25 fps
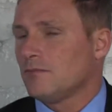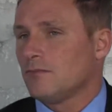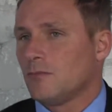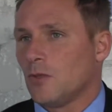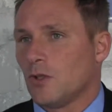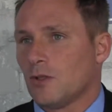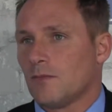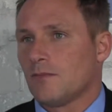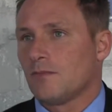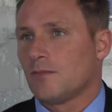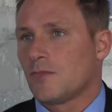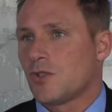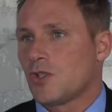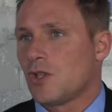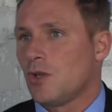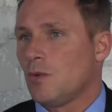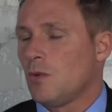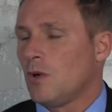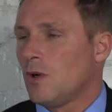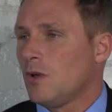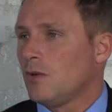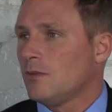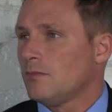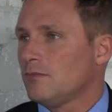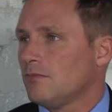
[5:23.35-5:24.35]
what,
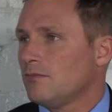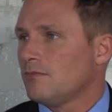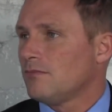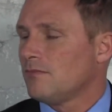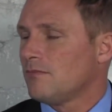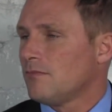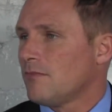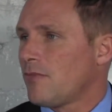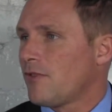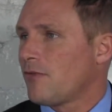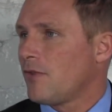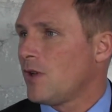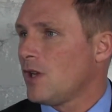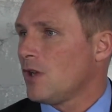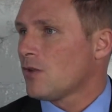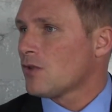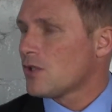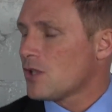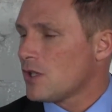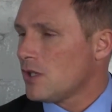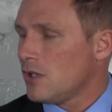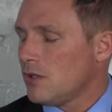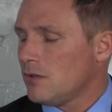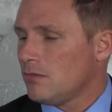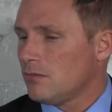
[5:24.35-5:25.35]
2 or 3 on
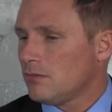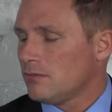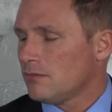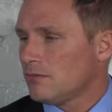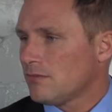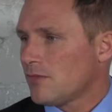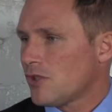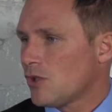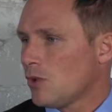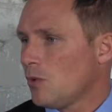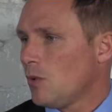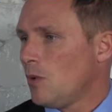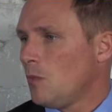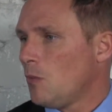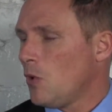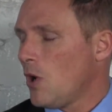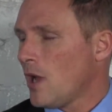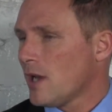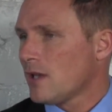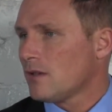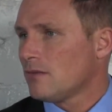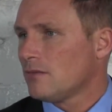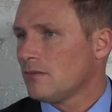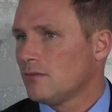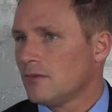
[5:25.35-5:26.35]
2, 2 on
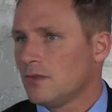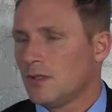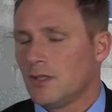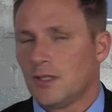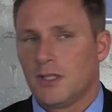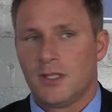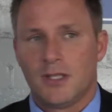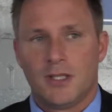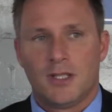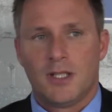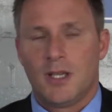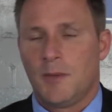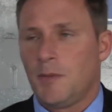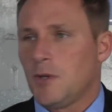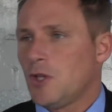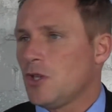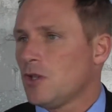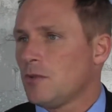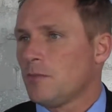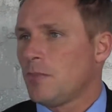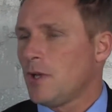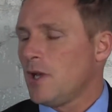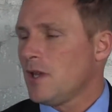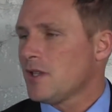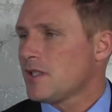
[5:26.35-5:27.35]
1, and we
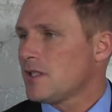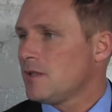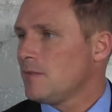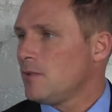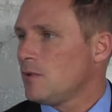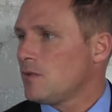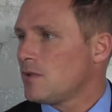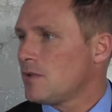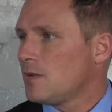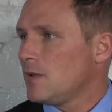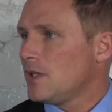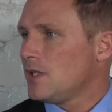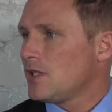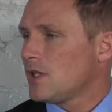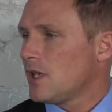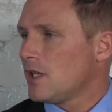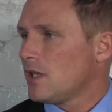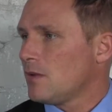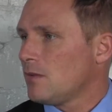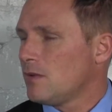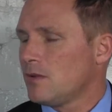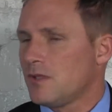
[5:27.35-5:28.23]
couldn't pass the ball to each other.